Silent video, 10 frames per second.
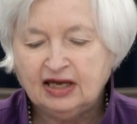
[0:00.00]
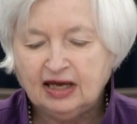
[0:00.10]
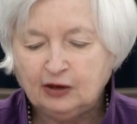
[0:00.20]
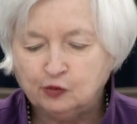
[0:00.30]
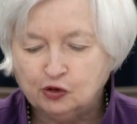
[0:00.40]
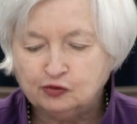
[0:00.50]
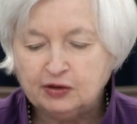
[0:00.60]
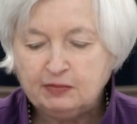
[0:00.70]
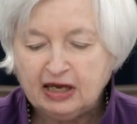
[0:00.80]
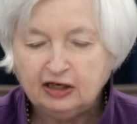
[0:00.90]
and will
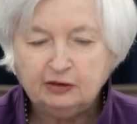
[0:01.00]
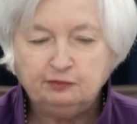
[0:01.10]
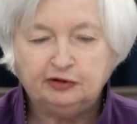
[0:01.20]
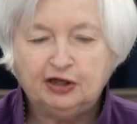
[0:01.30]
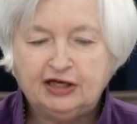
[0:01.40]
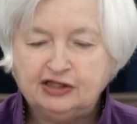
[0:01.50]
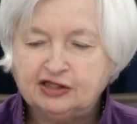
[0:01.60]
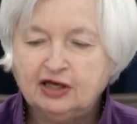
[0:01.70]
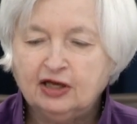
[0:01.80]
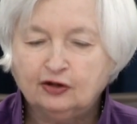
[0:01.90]
remain in
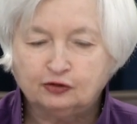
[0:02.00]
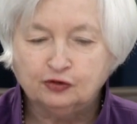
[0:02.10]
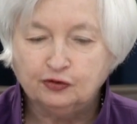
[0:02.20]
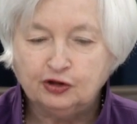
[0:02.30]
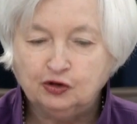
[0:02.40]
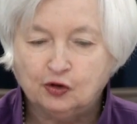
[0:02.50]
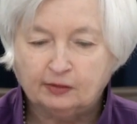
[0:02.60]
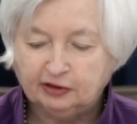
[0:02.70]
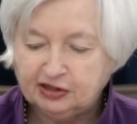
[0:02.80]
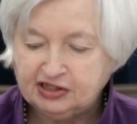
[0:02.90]
place through the
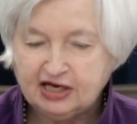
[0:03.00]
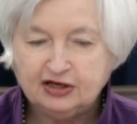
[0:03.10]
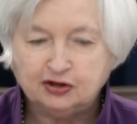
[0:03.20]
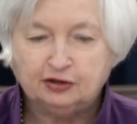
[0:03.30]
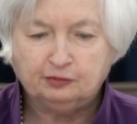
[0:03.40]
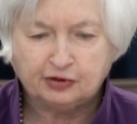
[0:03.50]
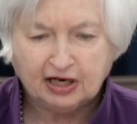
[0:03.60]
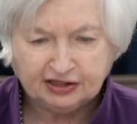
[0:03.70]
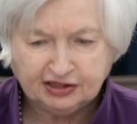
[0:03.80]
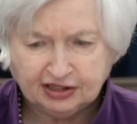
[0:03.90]
normalization
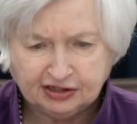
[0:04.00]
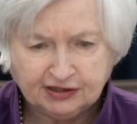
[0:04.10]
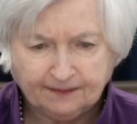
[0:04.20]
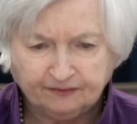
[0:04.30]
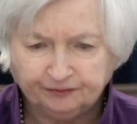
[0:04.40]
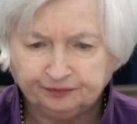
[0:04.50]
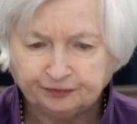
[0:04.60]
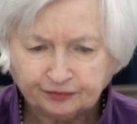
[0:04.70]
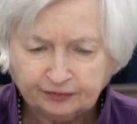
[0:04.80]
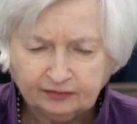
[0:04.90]
process.
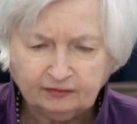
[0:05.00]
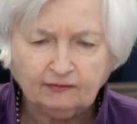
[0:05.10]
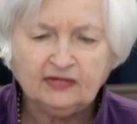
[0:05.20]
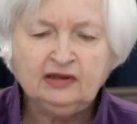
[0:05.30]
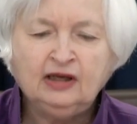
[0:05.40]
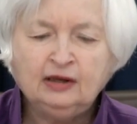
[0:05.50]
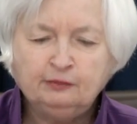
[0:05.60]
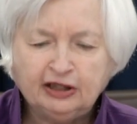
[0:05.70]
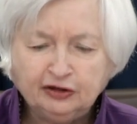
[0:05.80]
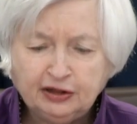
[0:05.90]

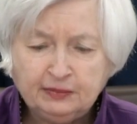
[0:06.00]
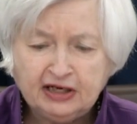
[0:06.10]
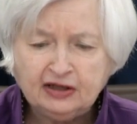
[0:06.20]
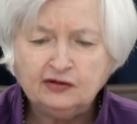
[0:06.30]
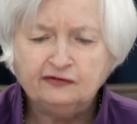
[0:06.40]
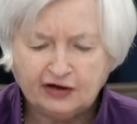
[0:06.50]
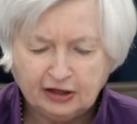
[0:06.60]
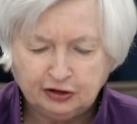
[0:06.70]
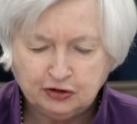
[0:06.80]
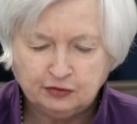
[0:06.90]
By limiting the
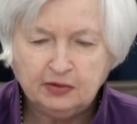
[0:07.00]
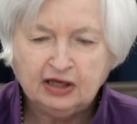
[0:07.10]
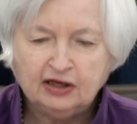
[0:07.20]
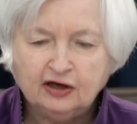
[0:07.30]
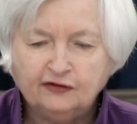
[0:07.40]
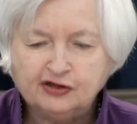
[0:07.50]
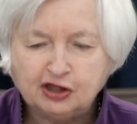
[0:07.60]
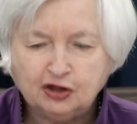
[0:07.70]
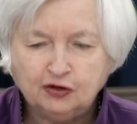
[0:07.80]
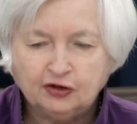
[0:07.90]
volume of
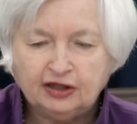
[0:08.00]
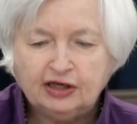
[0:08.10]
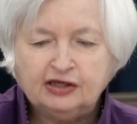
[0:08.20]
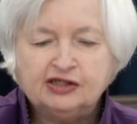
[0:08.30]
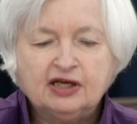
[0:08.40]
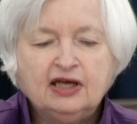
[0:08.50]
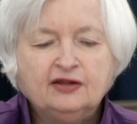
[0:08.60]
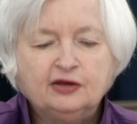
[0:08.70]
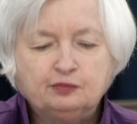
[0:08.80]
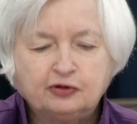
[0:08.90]
securities
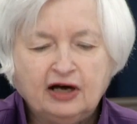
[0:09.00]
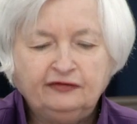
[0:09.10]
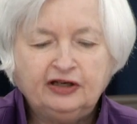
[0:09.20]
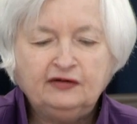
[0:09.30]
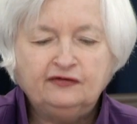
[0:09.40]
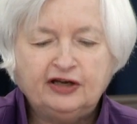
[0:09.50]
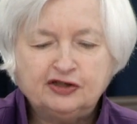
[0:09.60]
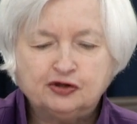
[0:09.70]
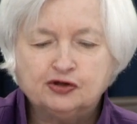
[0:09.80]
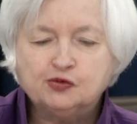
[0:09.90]
that private
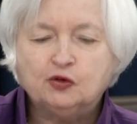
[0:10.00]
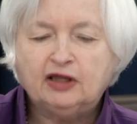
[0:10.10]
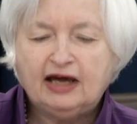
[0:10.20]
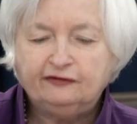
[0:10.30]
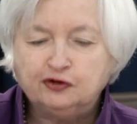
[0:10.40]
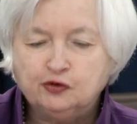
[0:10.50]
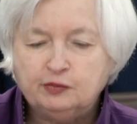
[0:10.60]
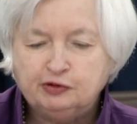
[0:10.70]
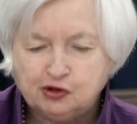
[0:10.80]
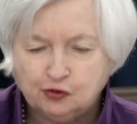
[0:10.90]
investors will have to
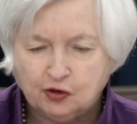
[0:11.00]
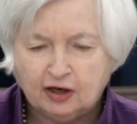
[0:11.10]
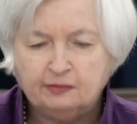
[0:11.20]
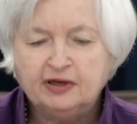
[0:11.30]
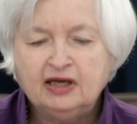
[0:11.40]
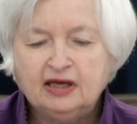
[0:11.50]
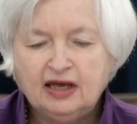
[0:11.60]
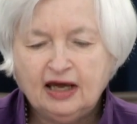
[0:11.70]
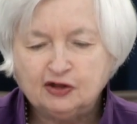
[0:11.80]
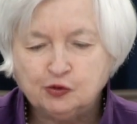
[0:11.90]
absorb
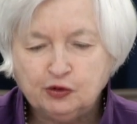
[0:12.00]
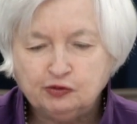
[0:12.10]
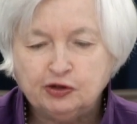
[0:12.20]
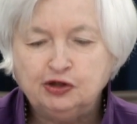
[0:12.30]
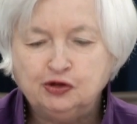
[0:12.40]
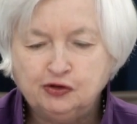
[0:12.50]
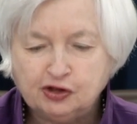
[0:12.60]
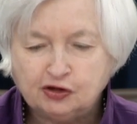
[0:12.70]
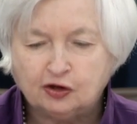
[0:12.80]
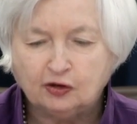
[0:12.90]
as we reduced our